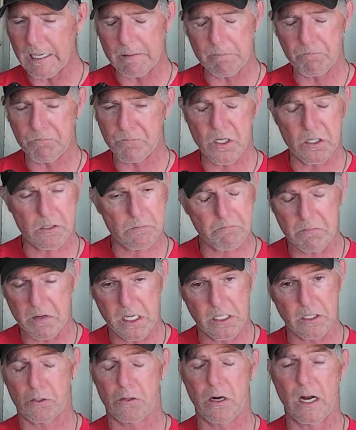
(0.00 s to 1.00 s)
just
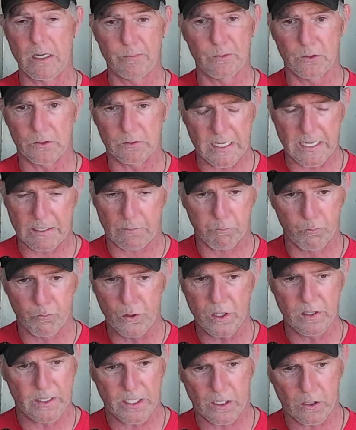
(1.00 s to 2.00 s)
incredible, like
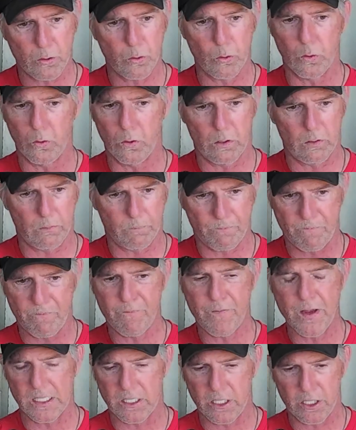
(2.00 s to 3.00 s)
really cool
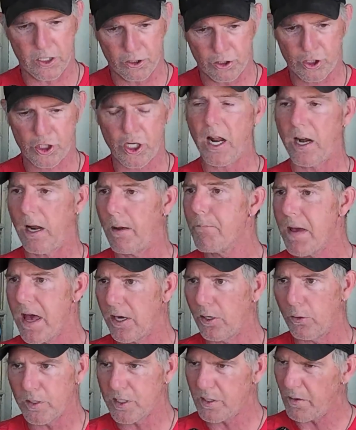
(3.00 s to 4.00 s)
vintage shot-up metal,
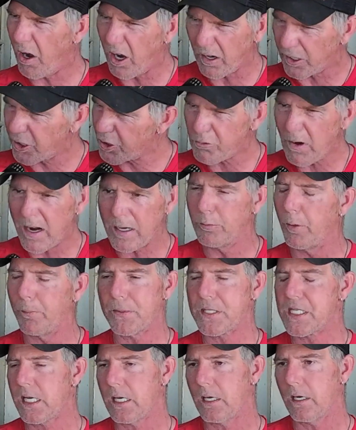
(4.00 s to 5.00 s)
which is incredible
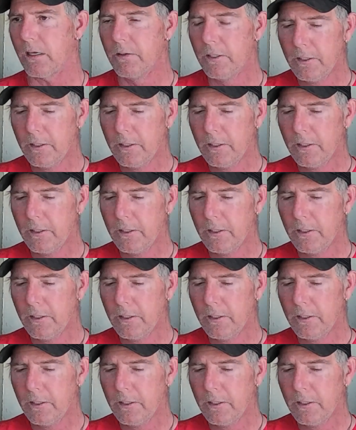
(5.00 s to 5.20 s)
patina.